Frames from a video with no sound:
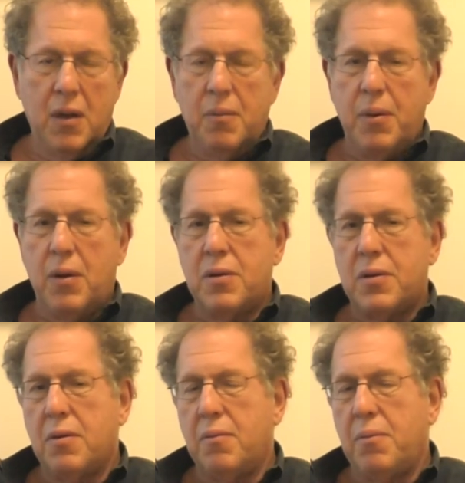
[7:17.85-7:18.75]

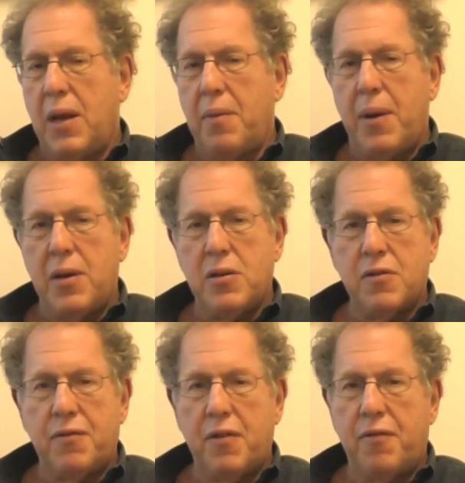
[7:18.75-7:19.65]
Because many patients
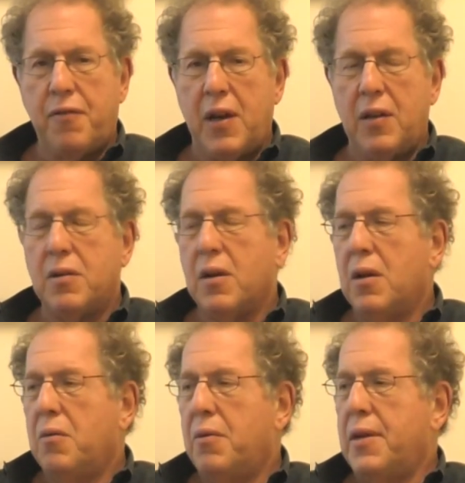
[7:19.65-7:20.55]
feel faint
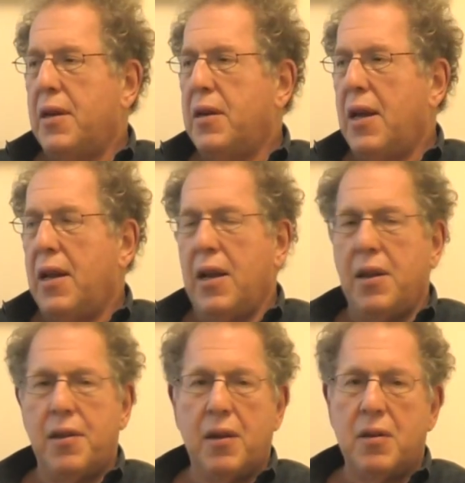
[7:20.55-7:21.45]
when they get
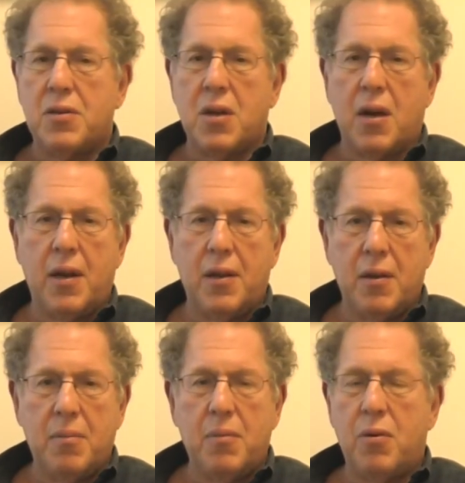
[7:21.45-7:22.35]
anything stuck in
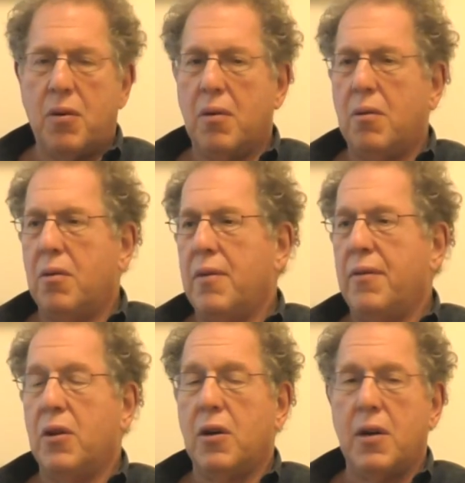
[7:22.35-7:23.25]
them or
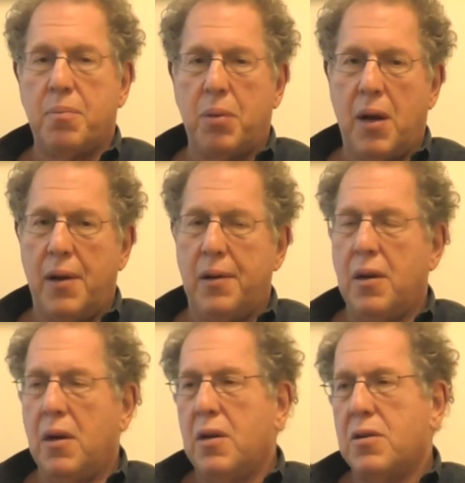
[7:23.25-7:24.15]
even look at blood.
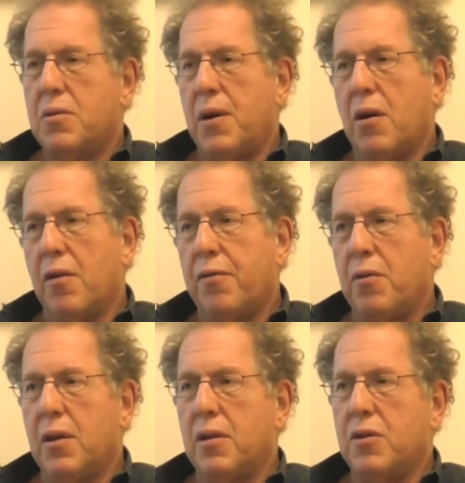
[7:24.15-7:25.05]
So we go through
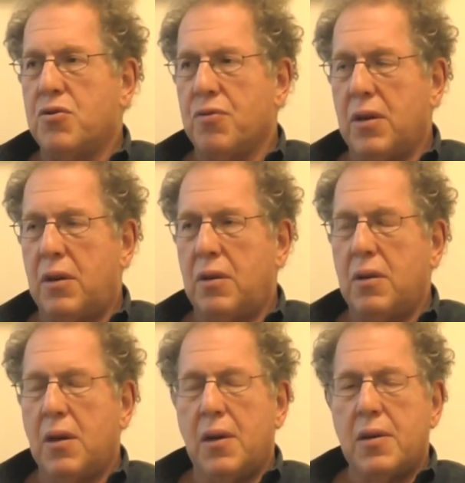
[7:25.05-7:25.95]
a little drill
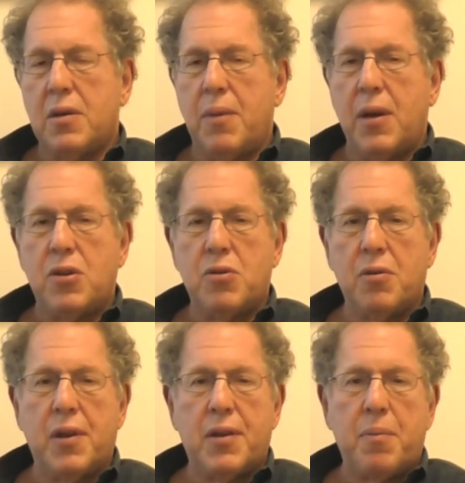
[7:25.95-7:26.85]
to make sure
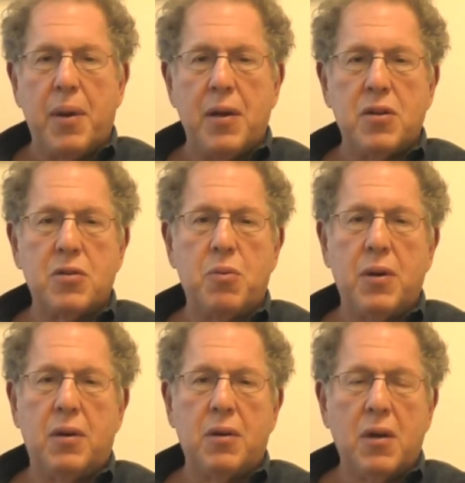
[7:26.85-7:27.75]
that the patients
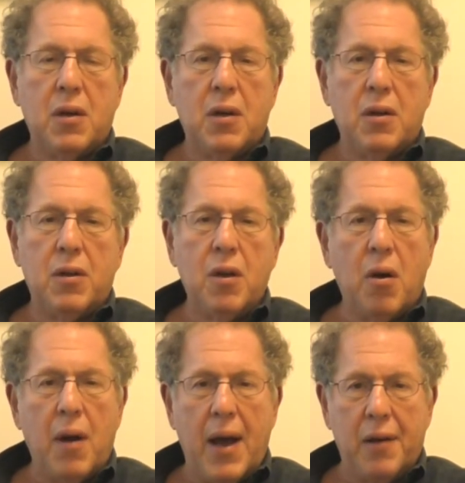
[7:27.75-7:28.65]
will know
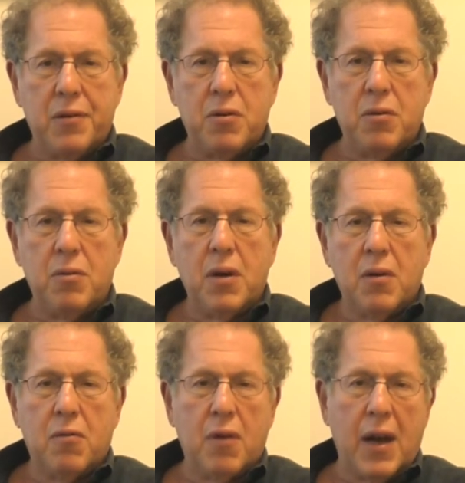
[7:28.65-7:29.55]
how to
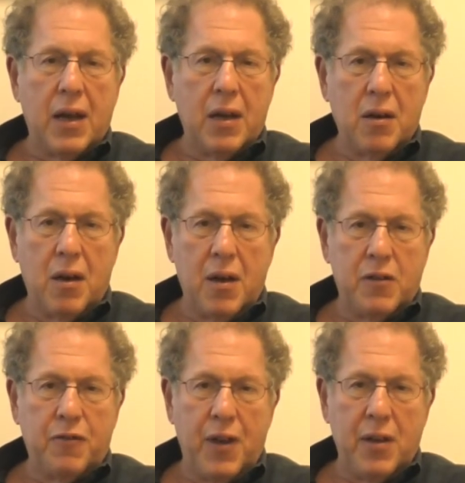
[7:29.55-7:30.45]

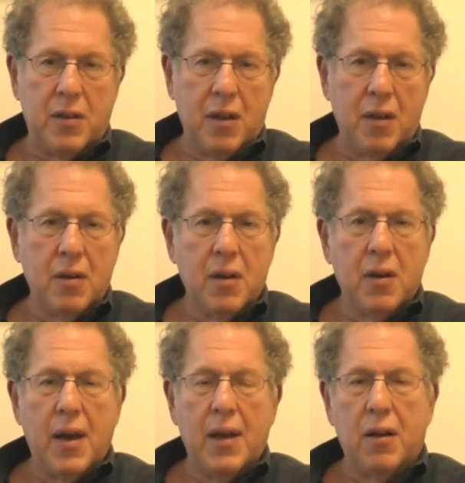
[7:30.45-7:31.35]
recognize fainting
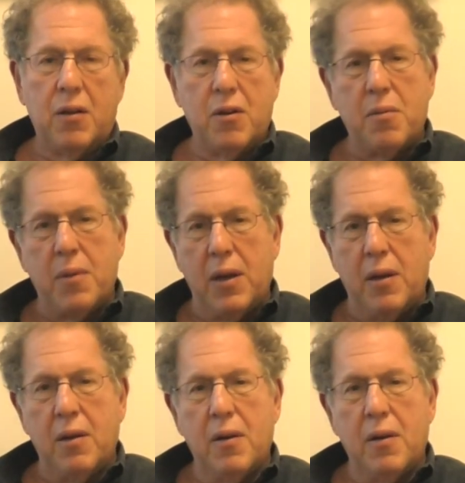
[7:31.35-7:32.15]
and alert me,